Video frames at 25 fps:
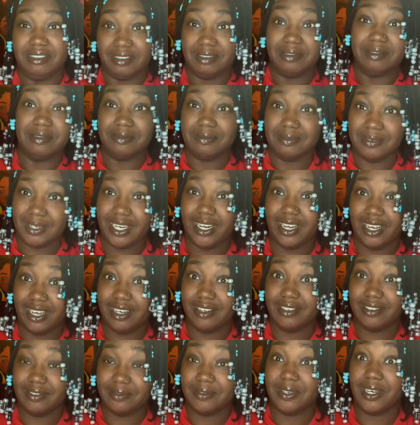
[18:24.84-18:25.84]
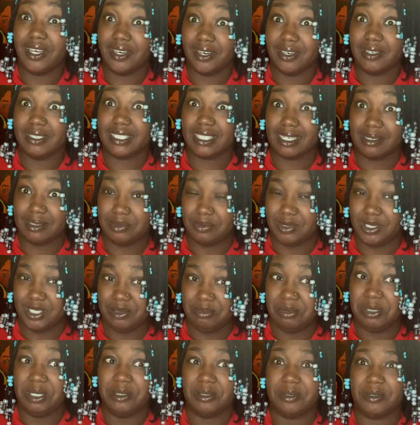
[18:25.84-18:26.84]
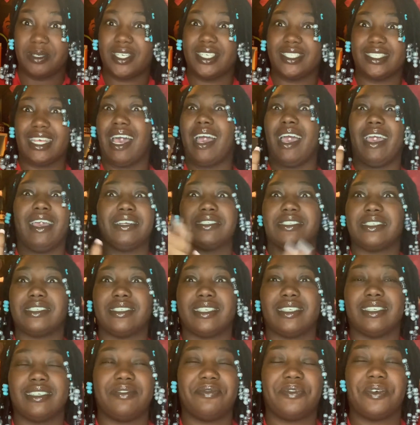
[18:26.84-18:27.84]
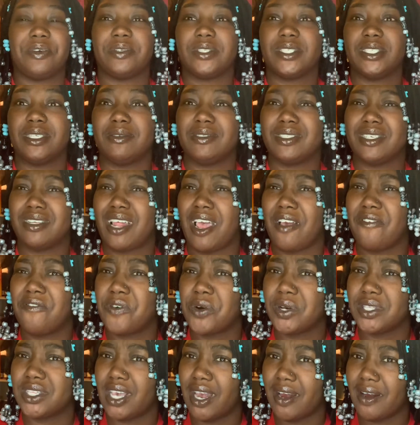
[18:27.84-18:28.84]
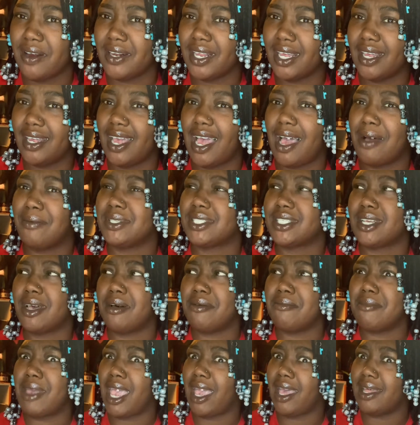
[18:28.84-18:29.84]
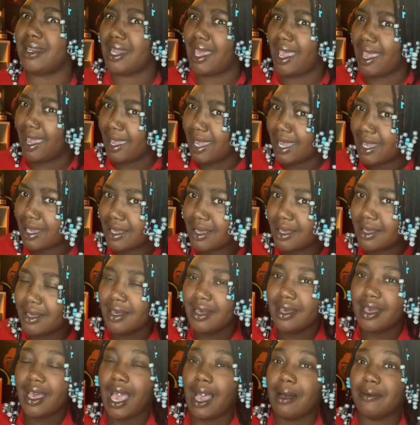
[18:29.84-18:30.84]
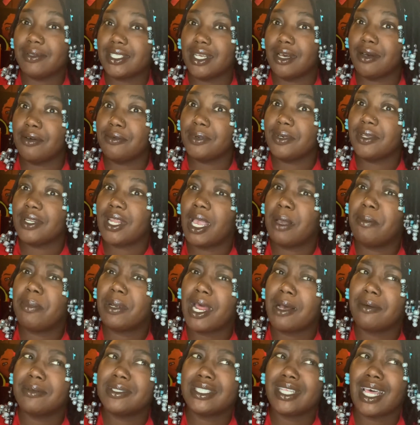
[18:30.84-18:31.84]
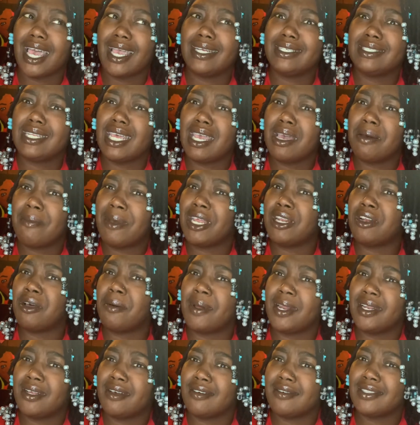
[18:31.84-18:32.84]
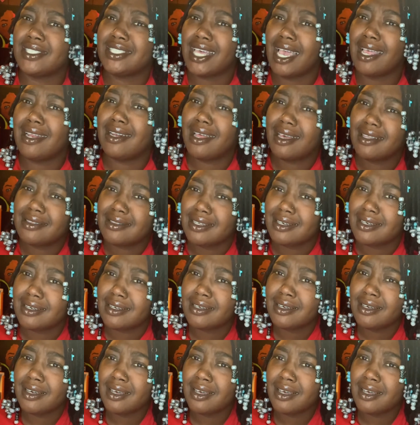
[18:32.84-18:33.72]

what else I'm supposed to be doing, because I actually didn't even go to sleep till like 4:30. I was up mad late. I was up real late, but I was like, damn, ain't nobody gonna say nothing